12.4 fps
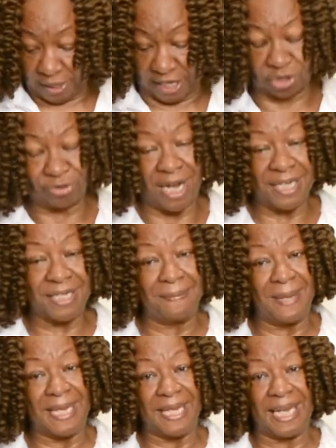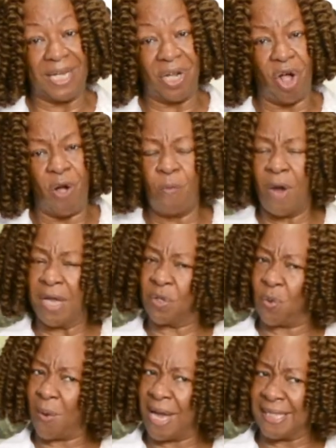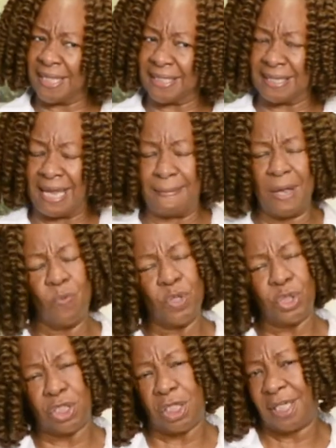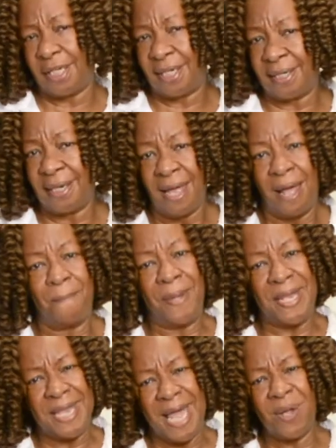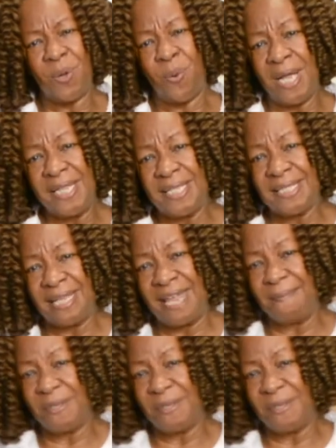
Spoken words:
I tried to make it at home, it wasn't quite the same. It was good, but not quite the same